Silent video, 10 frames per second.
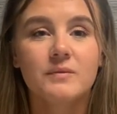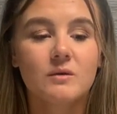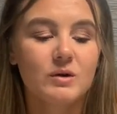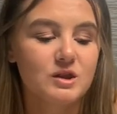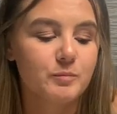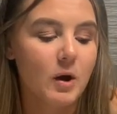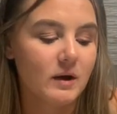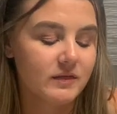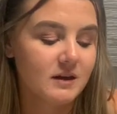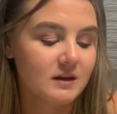with the Pro, I
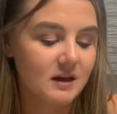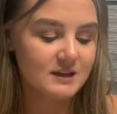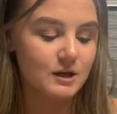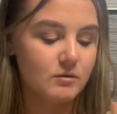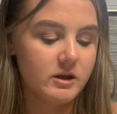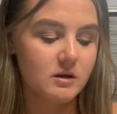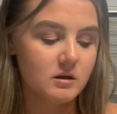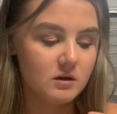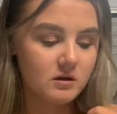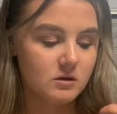think it's only,
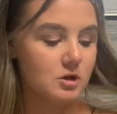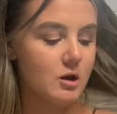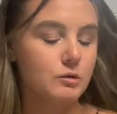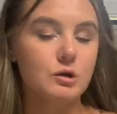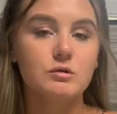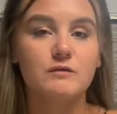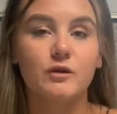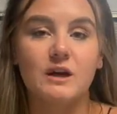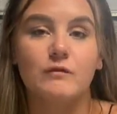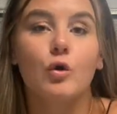you know, useful
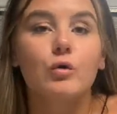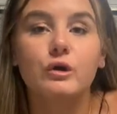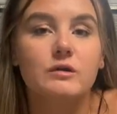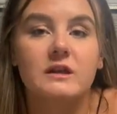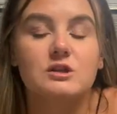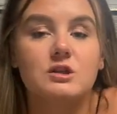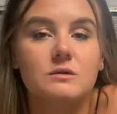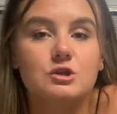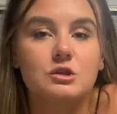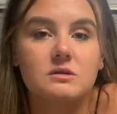if all you need to do
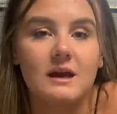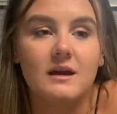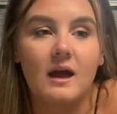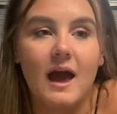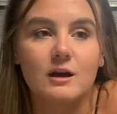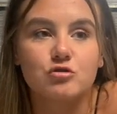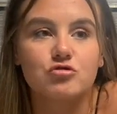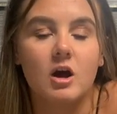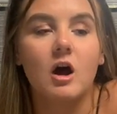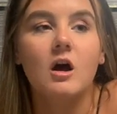is use like
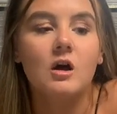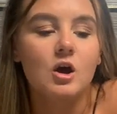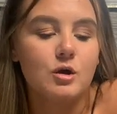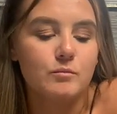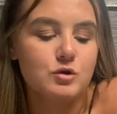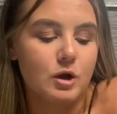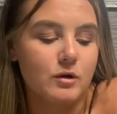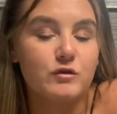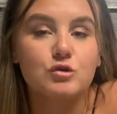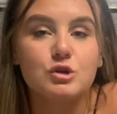extra, you know,
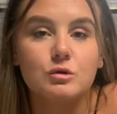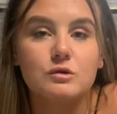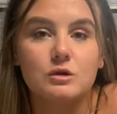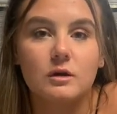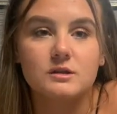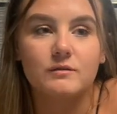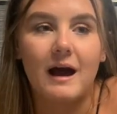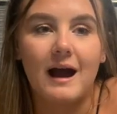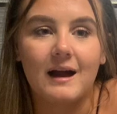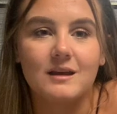if you're using lots of
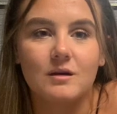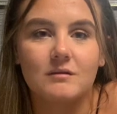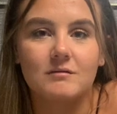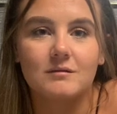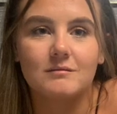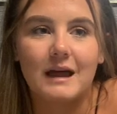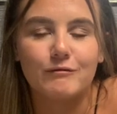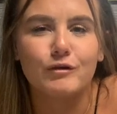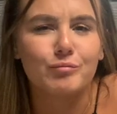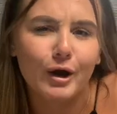high
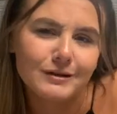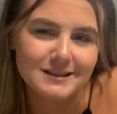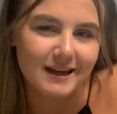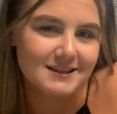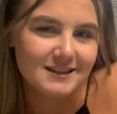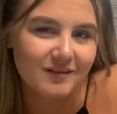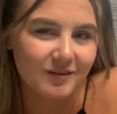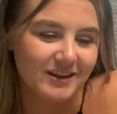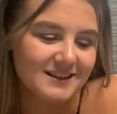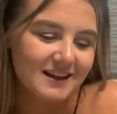level of processing, if that
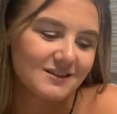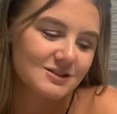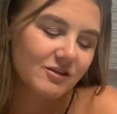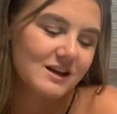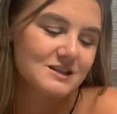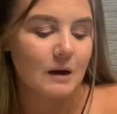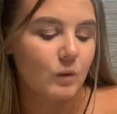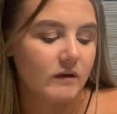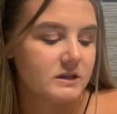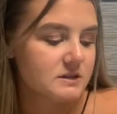makes sense, on it.
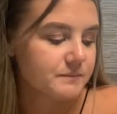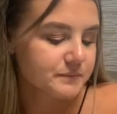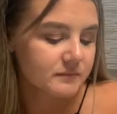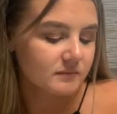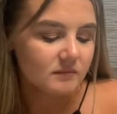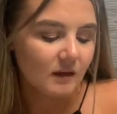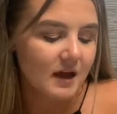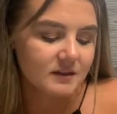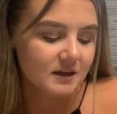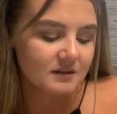Whereas I
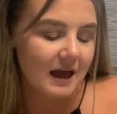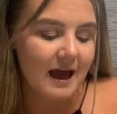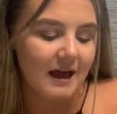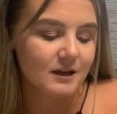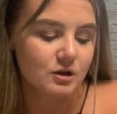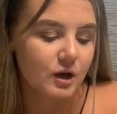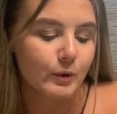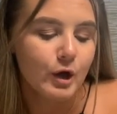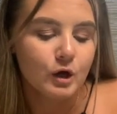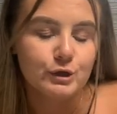think the Air, you know,
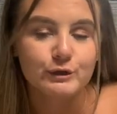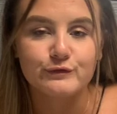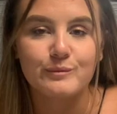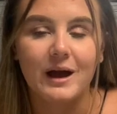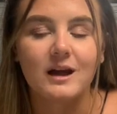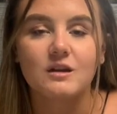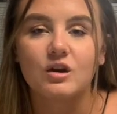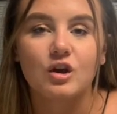just for my